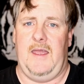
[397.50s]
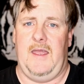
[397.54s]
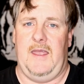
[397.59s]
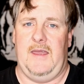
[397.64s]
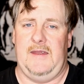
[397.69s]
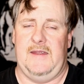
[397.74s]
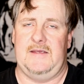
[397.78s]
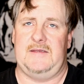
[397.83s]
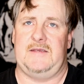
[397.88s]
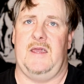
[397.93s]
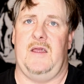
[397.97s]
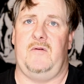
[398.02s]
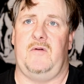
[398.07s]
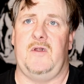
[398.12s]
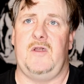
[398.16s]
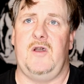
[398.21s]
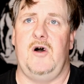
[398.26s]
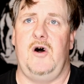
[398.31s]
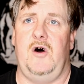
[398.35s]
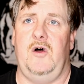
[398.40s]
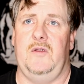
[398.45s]
And as I
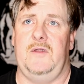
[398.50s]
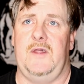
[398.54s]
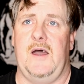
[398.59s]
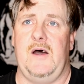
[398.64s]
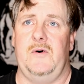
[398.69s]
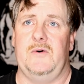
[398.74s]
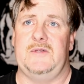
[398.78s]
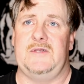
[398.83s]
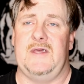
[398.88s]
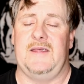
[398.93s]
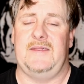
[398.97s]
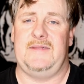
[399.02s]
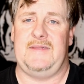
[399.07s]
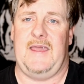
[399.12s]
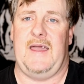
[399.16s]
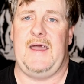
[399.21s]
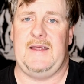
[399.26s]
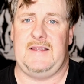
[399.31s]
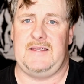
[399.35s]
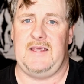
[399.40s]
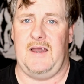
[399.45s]
recall now, it was at
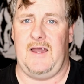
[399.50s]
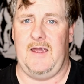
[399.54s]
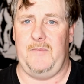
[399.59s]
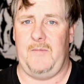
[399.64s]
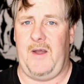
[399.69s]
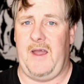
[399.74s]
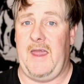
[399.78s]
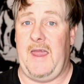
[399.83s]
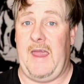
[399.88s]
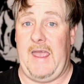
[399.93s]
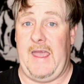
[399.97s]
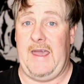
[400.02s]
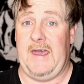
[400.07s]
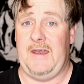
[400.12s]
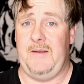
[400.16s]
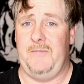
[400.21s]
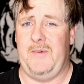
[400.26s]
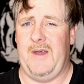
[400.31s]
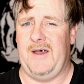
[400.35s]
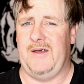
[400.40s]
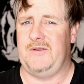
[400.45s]
that time I had
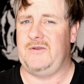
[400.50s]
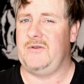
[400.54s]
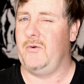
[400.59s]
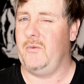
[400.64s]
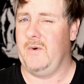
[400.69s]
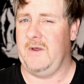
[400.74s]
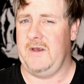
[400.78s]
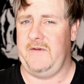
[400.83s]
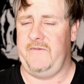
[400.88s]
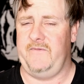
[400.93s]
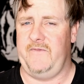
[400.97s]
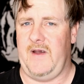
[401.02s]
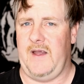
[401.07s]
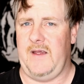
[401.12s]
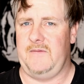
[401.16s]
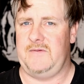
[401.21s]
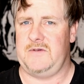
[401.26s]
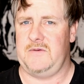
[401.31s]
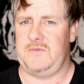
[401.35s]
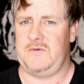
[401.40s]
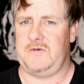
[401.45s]
about
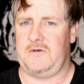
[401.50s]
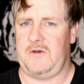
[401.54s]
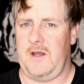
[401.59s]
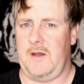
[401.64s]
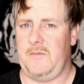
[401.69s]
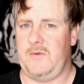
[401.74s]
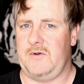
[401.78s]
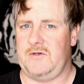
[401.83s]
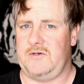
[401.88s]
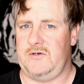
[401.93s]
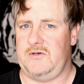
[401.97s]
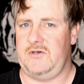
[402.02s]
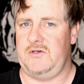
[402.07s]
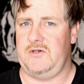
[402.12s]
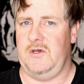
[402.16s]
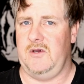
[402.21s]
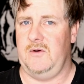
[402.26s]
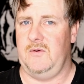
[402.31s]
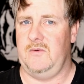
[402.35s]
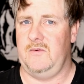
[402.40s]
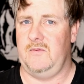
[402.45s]
25 subscribers or
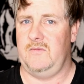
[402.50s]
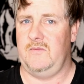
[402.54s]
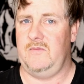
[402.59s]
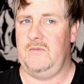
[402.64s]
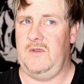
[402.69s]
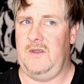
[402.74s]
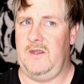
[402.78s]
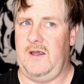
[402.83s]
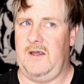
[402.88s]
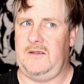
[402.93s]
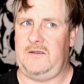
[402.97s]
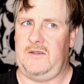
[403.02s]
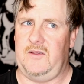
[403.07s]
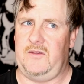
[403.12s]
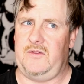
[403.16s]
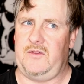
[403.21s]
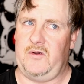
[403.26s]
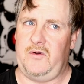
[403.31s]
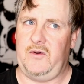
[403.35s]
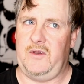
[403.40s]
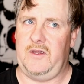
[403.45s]
so. Not the
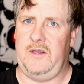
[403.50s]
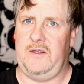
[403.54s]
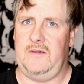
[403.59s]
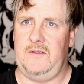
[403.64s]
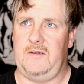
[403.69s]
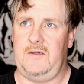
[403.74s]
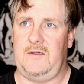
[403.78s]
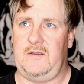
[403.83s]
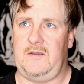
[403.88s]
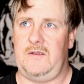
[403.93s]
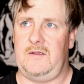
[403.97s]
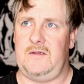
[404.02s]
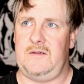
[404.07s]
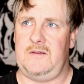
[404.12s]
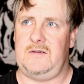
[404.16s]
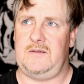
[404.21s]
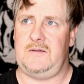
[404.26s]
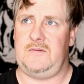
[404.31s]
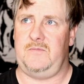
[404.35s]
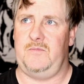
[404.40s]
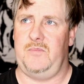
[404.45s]
30
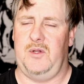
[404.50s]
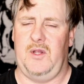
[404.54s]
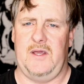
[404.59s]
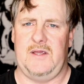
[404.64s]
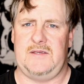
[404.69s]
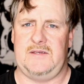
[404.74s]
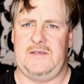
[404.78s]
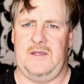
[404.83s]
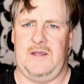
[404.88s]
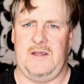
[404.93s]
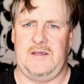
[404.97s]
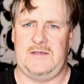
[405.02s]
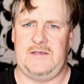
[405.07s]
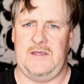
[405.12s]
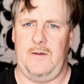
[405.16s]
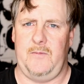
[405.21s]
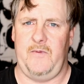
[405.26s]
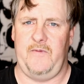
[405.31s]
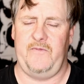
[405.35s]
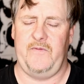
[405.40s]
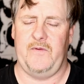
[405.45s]
plus that I
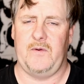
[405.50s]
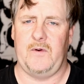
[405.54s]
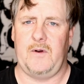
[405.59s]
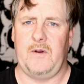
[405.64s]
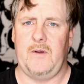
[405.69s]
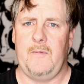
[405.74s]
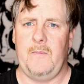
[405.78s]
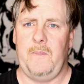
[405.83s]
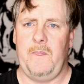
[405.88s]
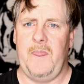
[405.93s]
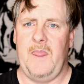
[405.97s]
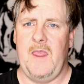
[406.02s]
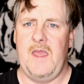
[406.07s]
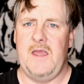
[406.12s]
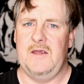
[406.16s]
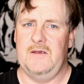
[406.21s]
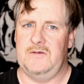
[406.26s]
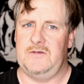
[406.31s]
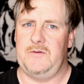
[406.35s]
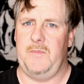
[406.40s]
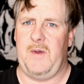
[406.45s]
said before.
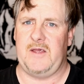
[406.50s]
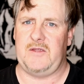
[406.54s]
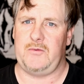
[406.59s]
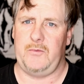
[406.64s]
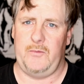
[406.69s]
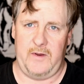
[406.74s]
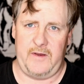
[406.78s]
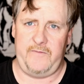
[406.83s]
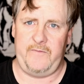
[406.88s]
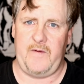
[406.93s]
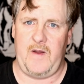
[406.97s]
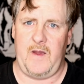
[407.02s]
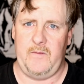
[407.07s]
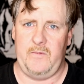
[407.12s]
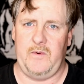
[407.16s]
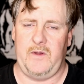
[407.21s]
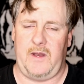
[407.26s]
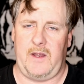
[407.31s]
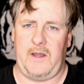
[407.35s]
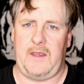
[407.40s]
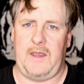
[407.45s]
It was about 25
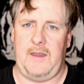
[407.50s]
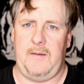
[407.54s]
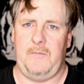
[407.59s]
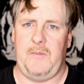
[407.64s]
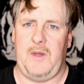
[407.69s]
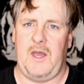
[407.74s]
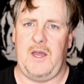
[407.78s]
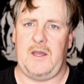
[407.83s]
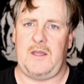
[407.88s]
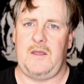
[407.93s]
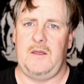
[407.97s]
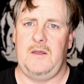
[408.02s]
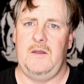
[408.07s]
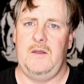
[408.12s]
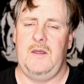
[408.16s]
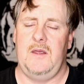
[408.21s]
when I came back.